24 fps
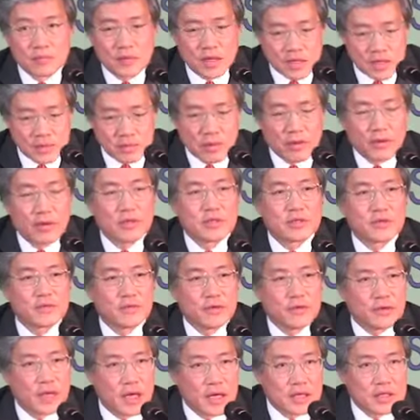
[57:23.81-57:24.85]
the experience of
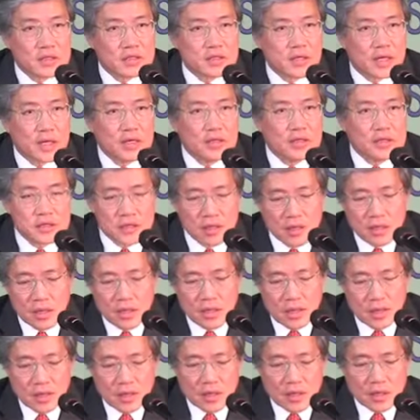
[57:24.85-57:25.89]
the United States,
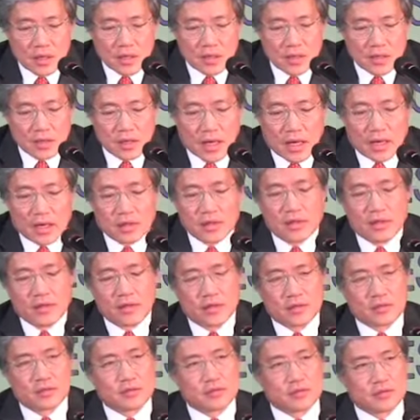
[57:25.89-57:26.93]
then,
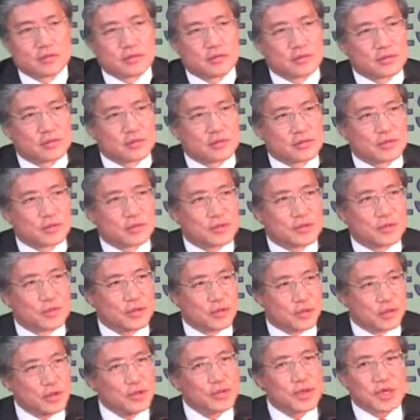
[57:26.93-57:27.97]
you
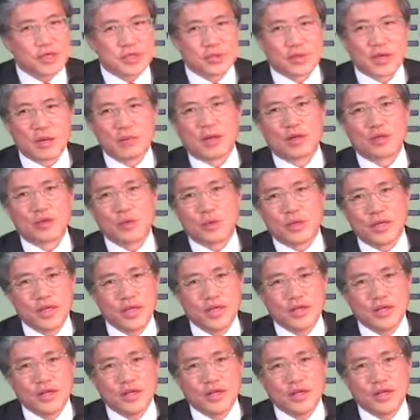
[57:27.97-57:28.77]
know, U.S. took about 20